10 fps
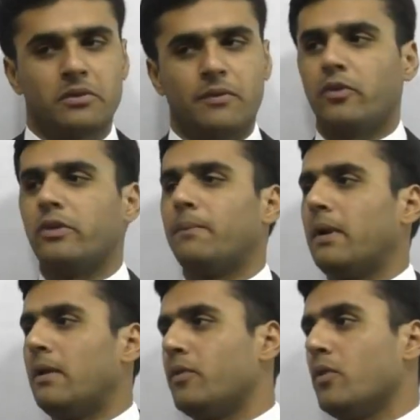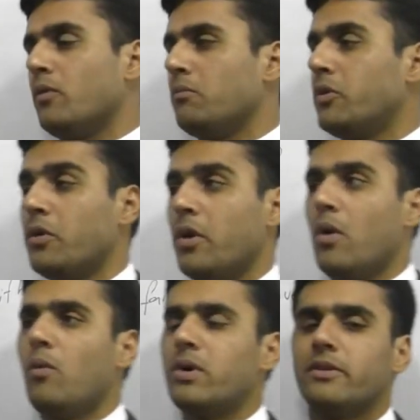Say for example, if you don't
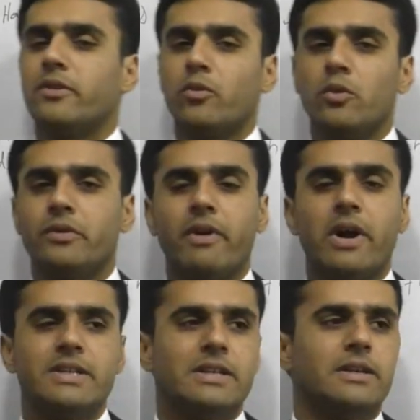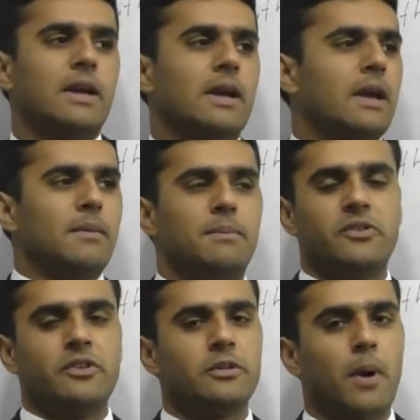know what are the rules regarding
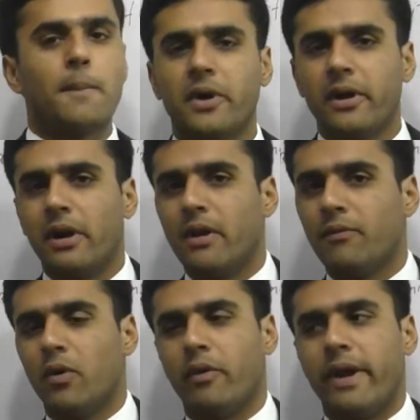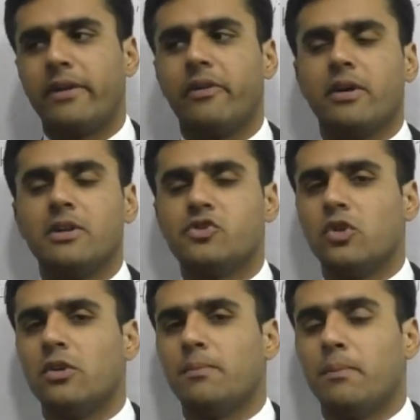business property relief or
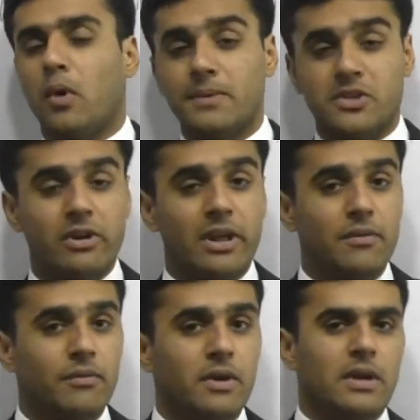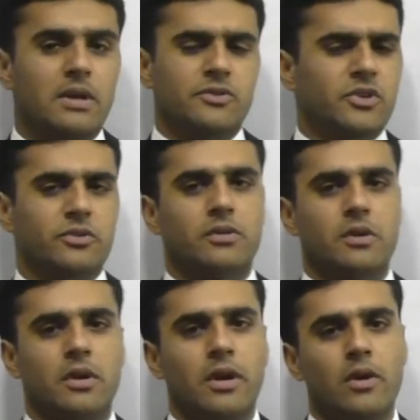agricultural property relief,
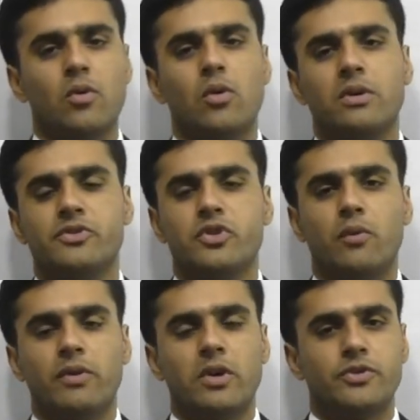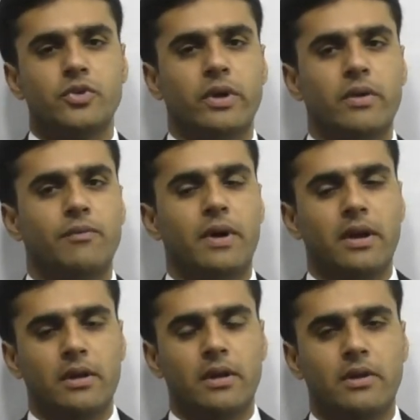just go on gov.uk and
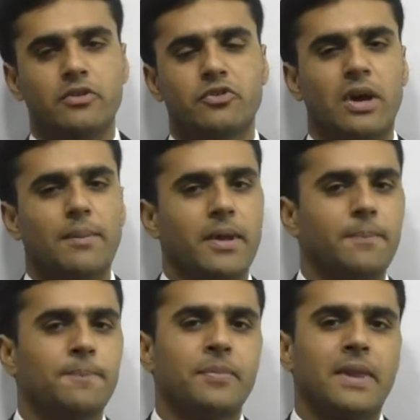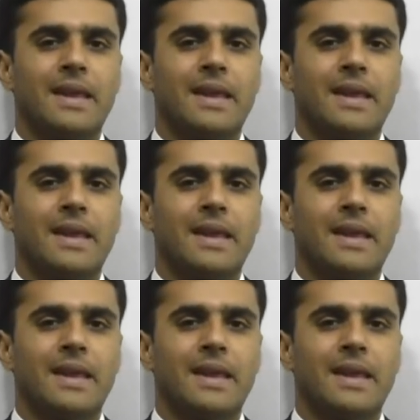find, just type in